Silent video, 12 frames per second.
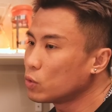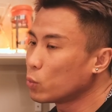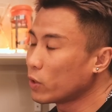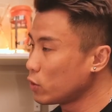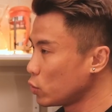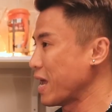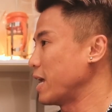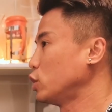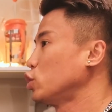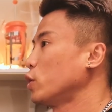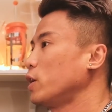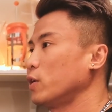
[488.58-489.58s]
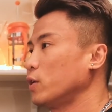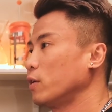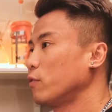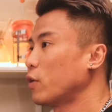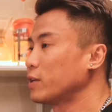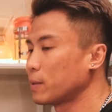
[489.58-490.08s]
whether you enjoy it or
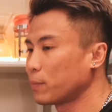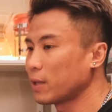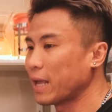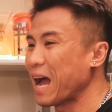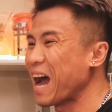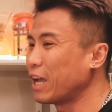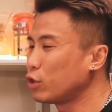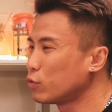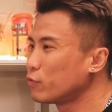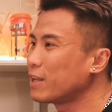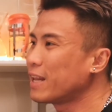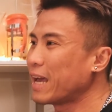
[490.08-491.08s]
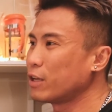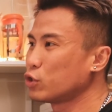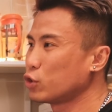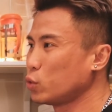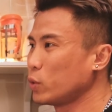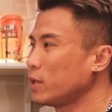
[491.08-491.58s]
not. For example, I really
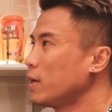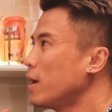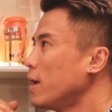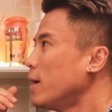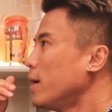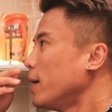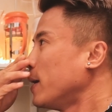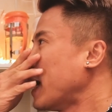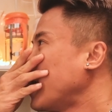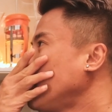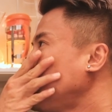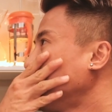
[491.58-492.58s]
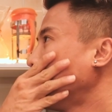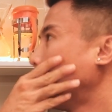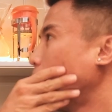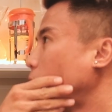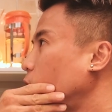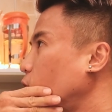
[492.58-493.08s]
enjoy doing anything
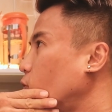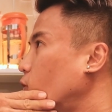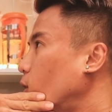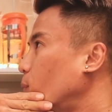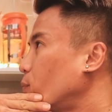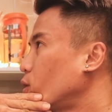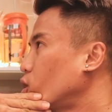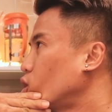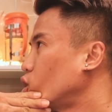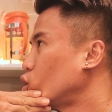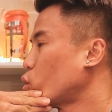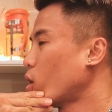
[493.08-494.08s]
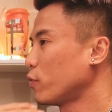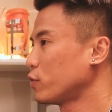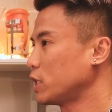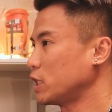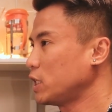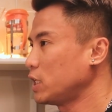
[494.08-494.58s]
above 12,
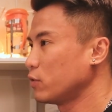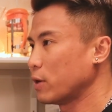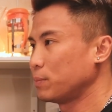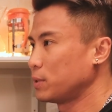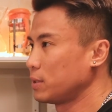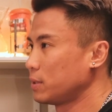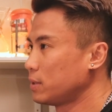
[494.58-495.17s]
13 reps.